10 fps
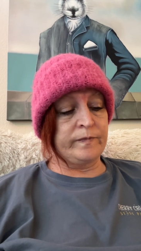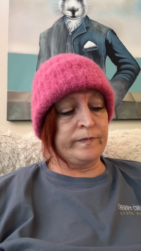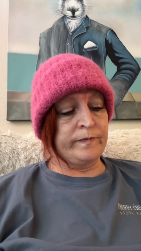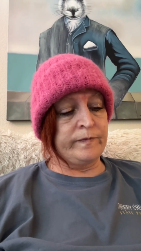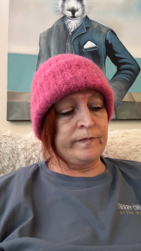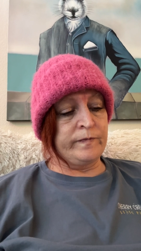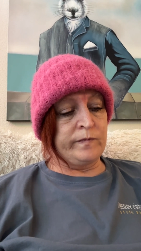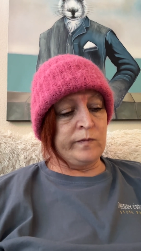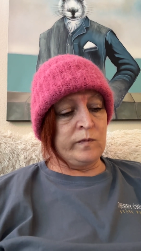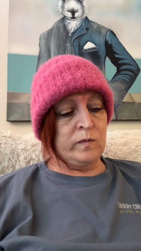
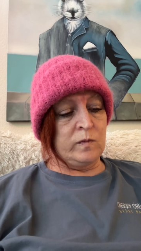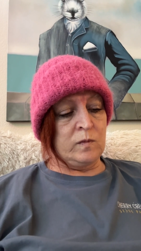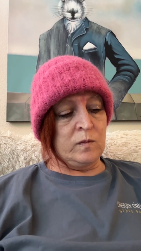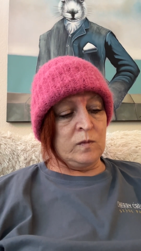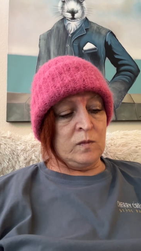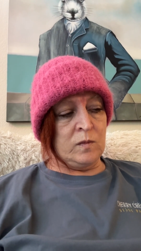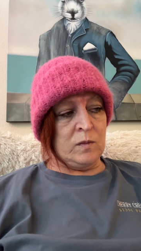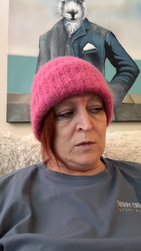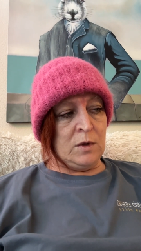No one is speaking in this clip.